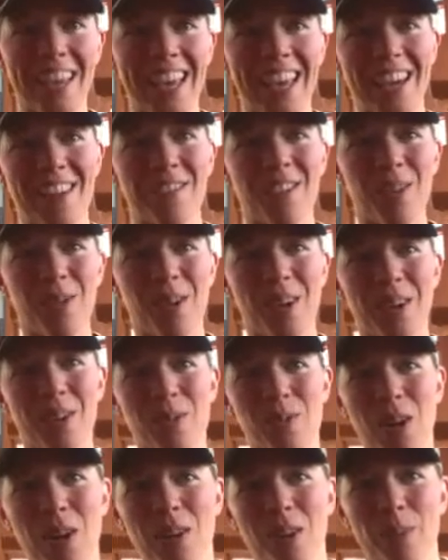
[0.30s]
Hey
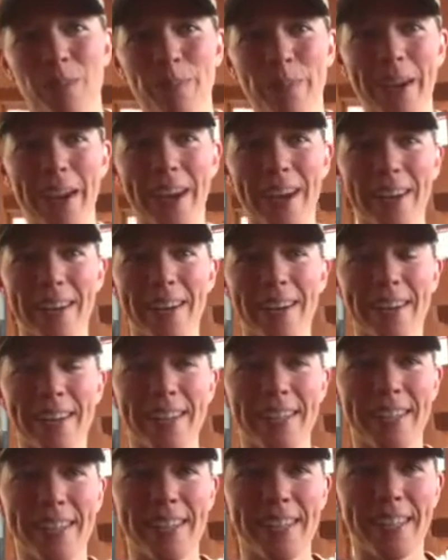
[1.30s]
everyone, welcome back.
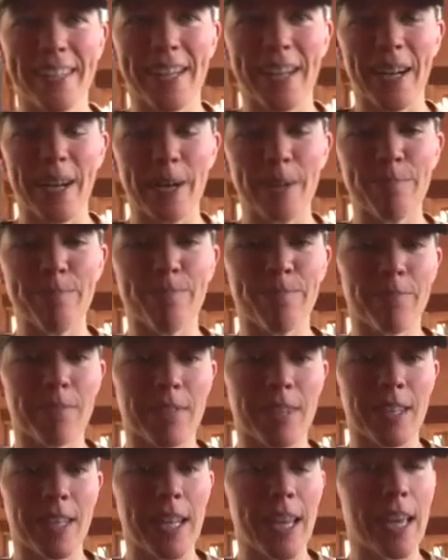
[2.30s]

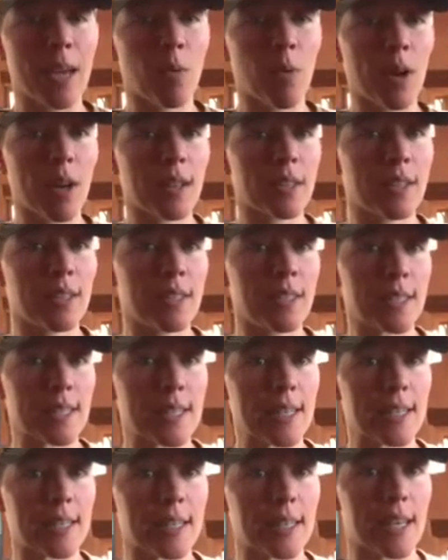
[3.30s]
Today I wanted to
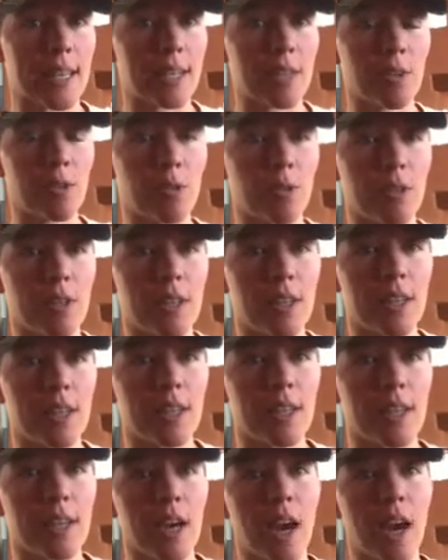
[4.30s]
just continue the